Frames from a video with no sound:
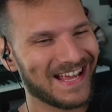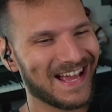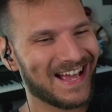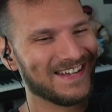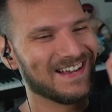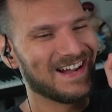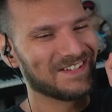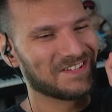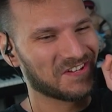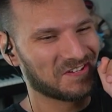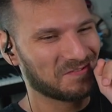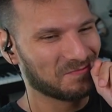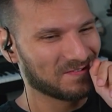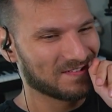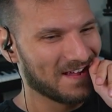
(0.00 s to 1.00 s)
yeah, not
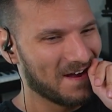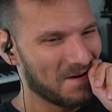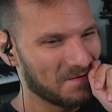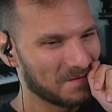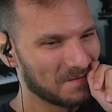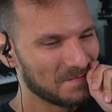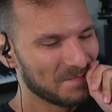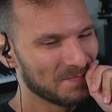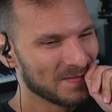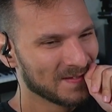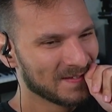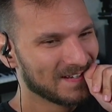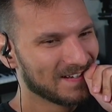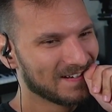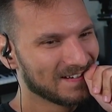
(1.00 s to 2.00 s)
just no.
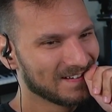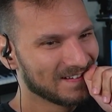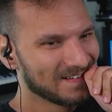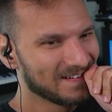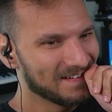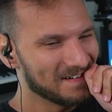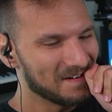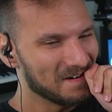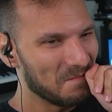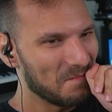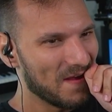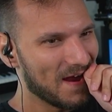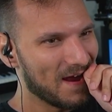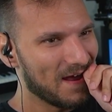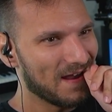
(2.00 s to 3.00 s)
Oh,
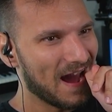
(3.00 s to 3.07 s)
man.